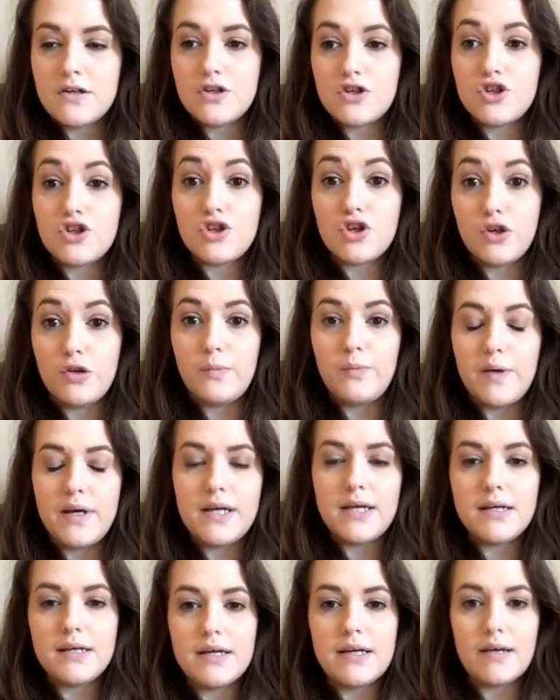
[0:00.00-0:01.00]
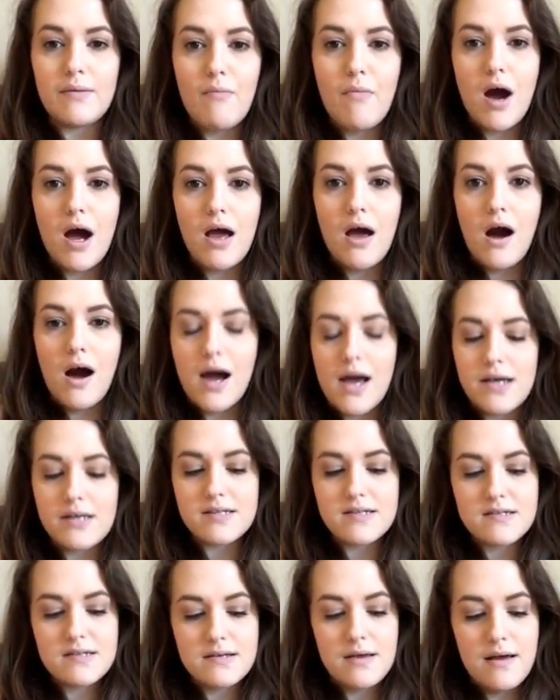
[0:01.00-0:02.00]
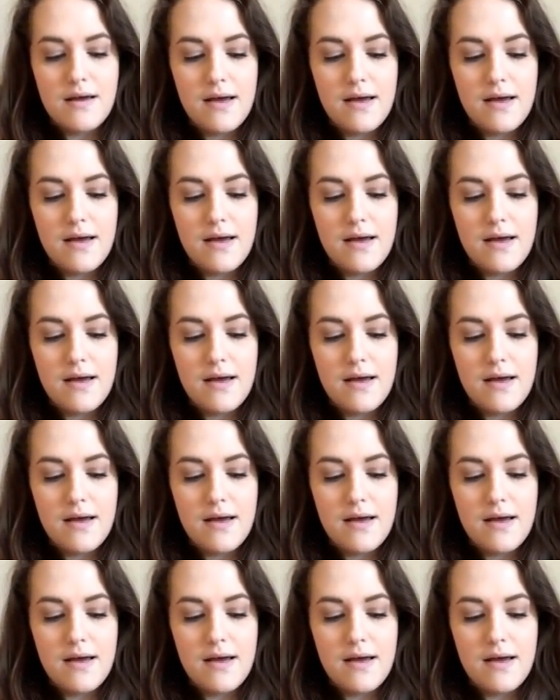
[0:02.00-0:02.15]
should be in my eyes.